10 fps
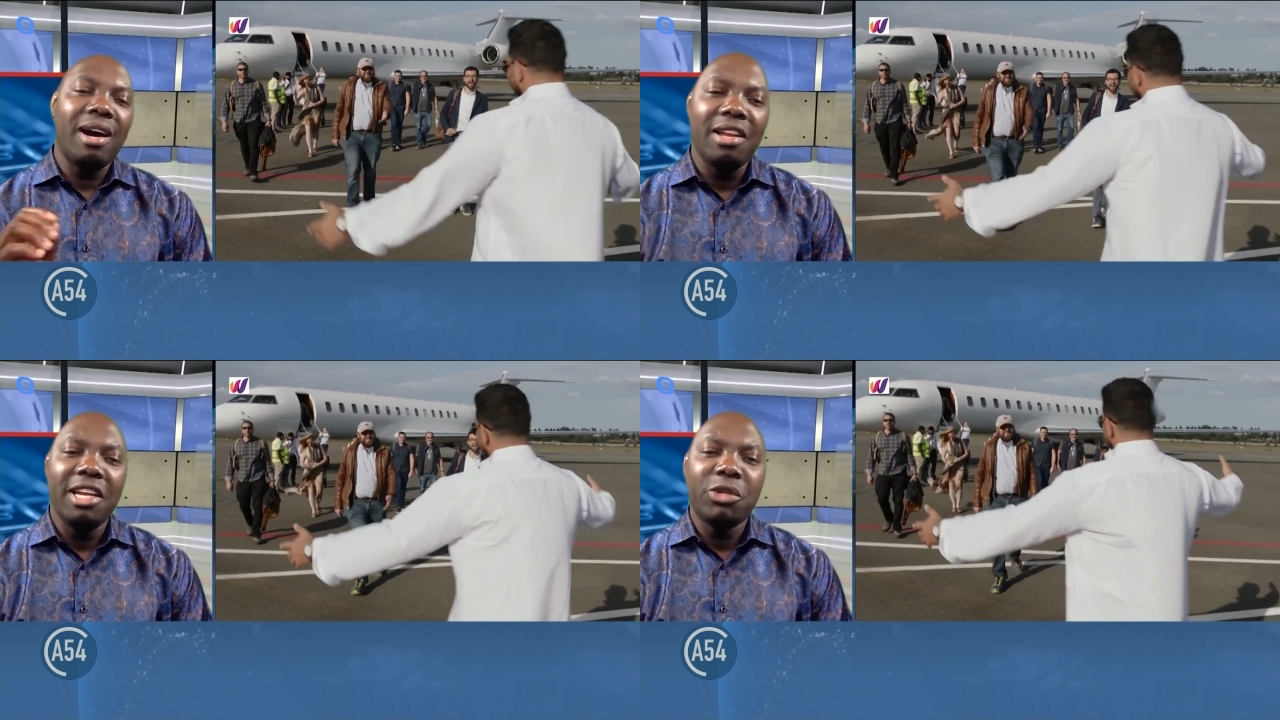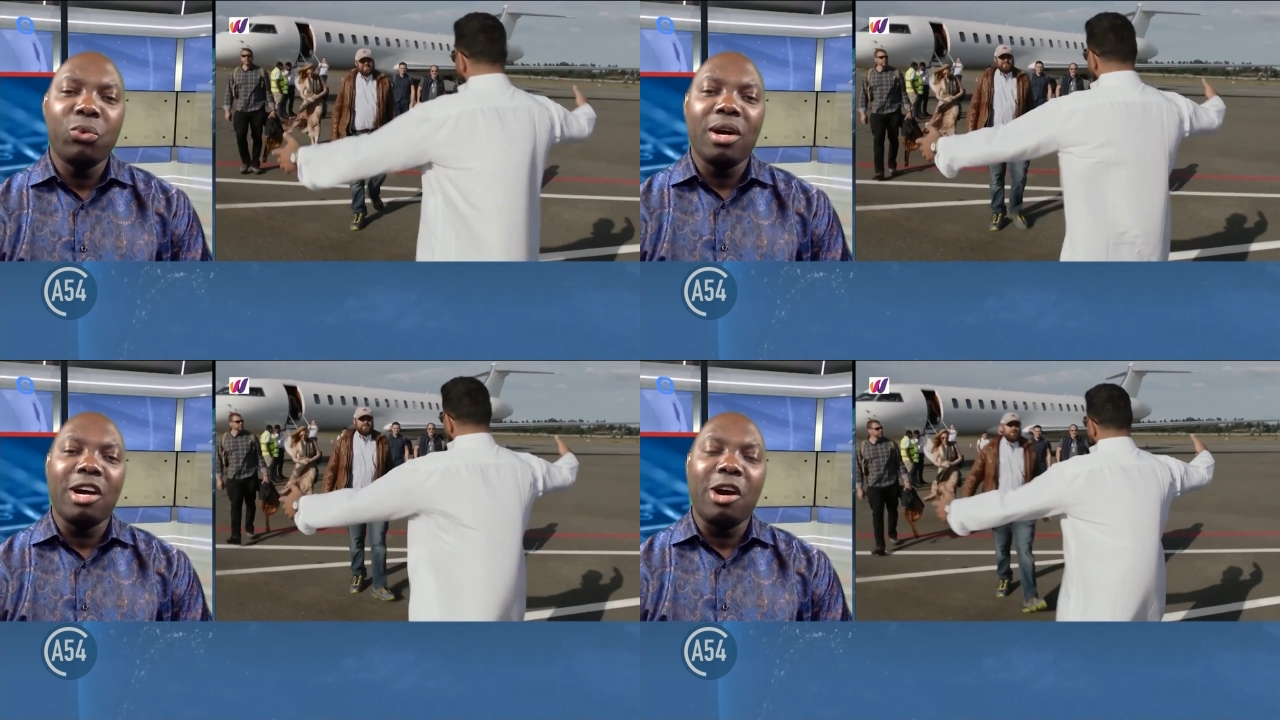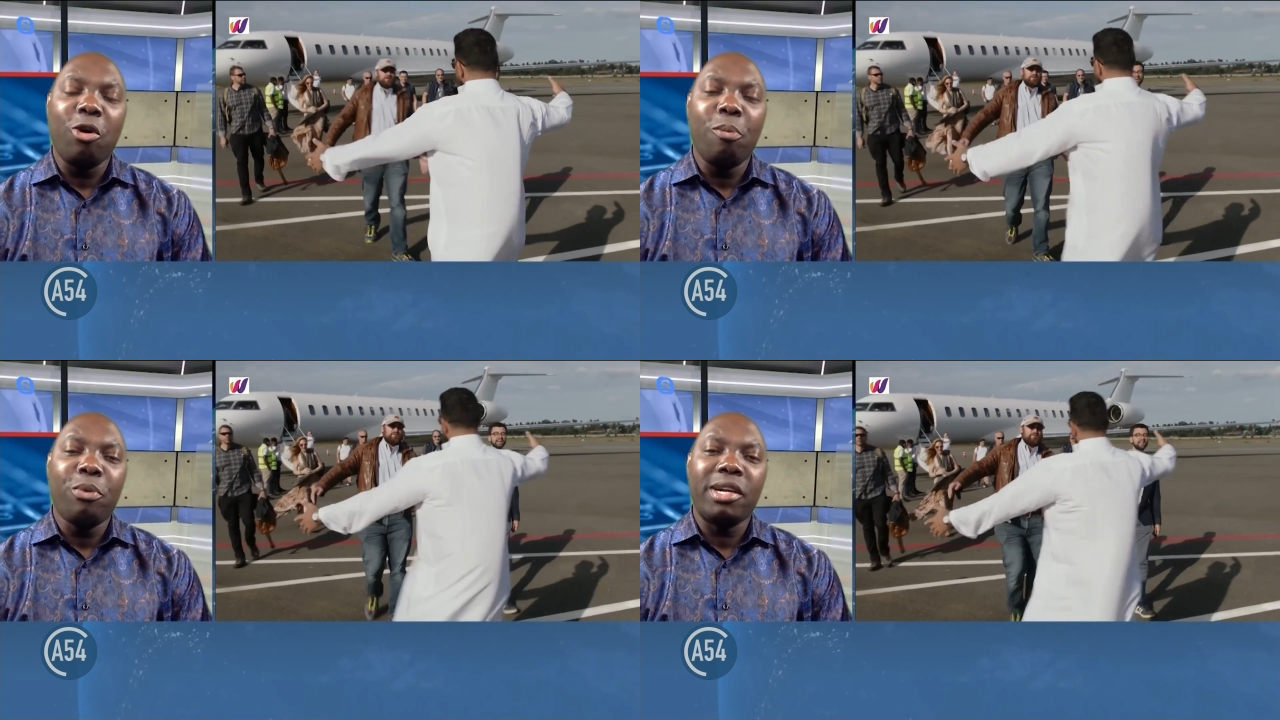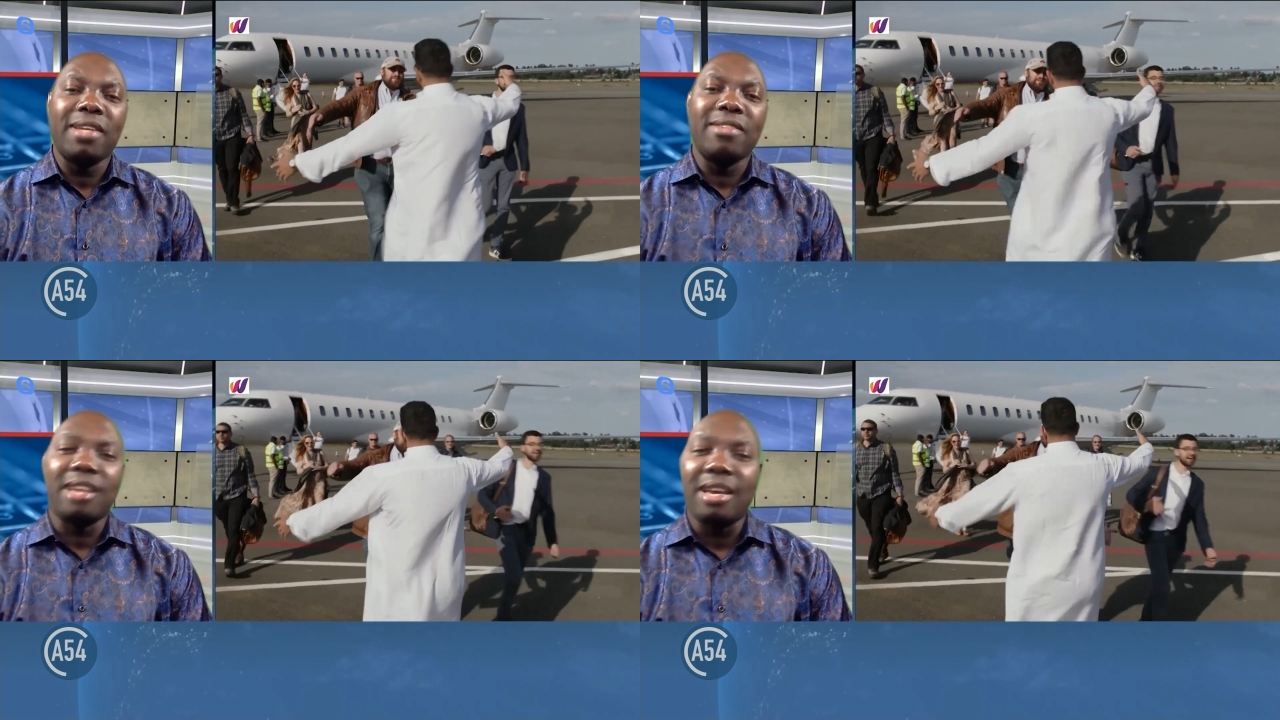uh, network uh,
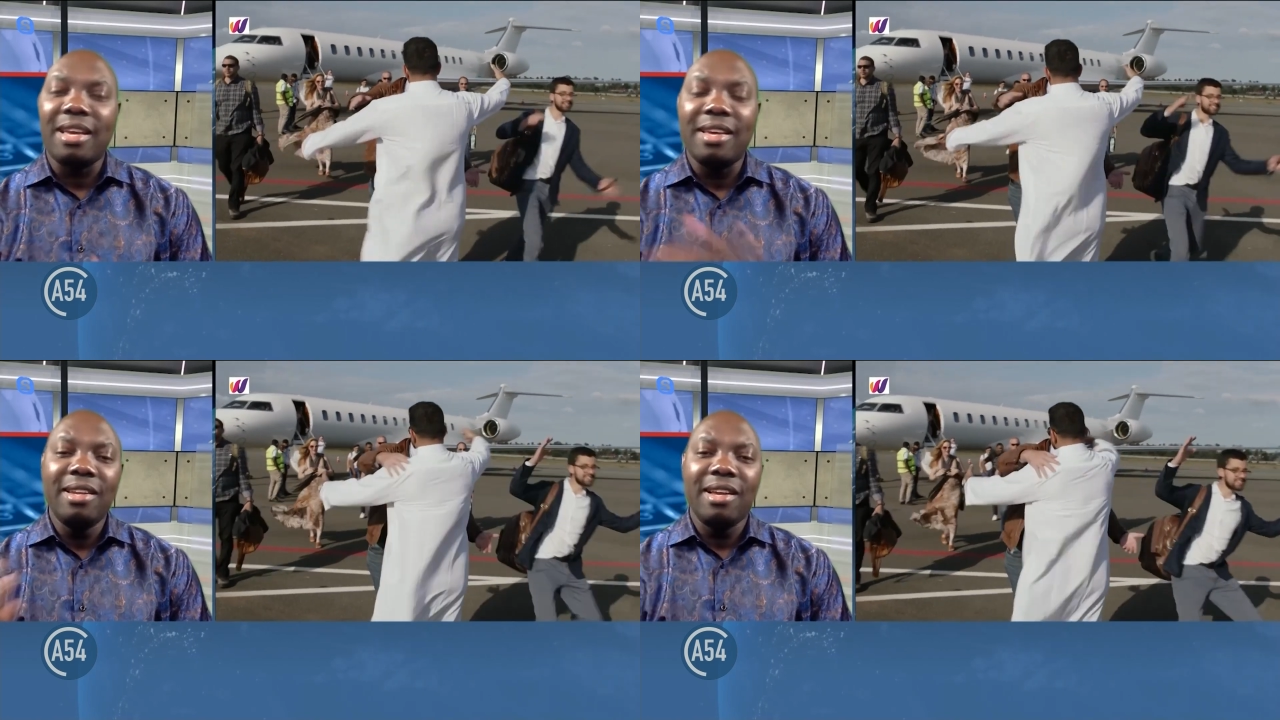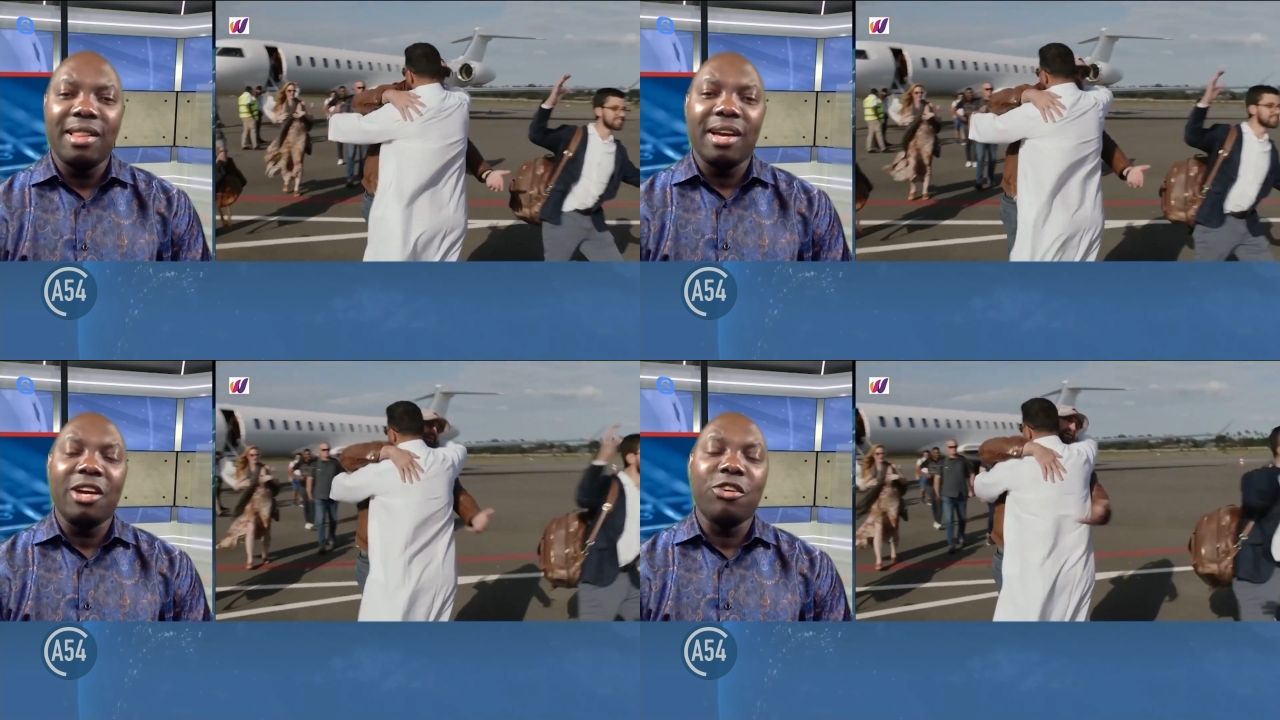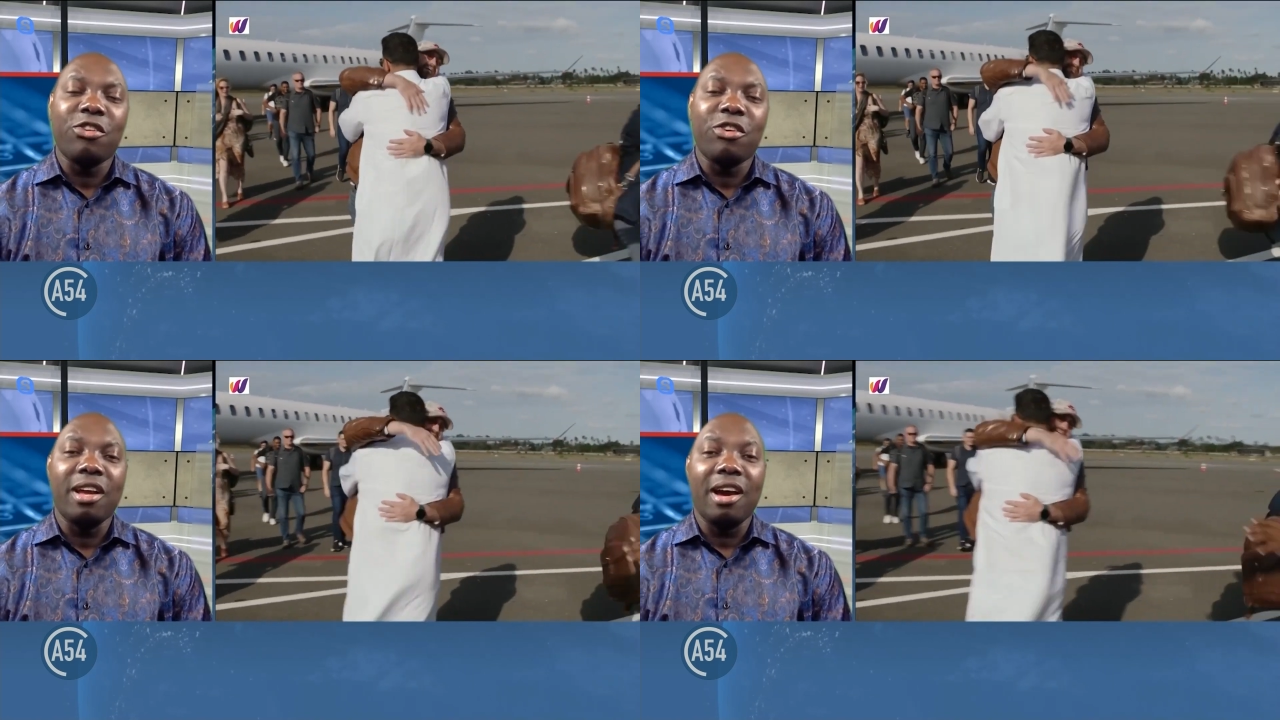operators uh, in the country,